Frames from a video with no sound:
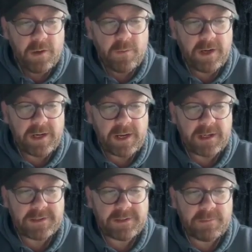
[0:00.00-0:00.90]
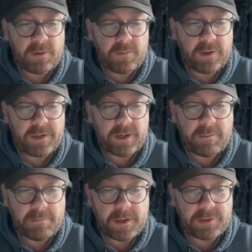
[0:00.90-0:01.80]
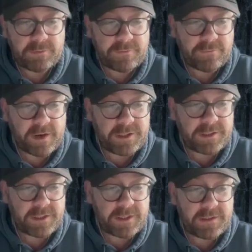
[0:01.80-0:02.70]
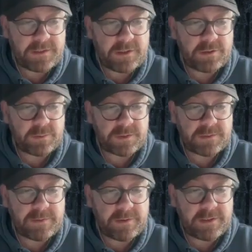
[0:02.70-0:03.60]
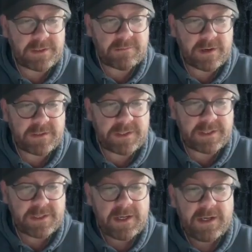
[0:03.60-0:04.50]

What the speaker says: When at last the Mole woke up, much refreshed and in his usual spirits, the Rat said,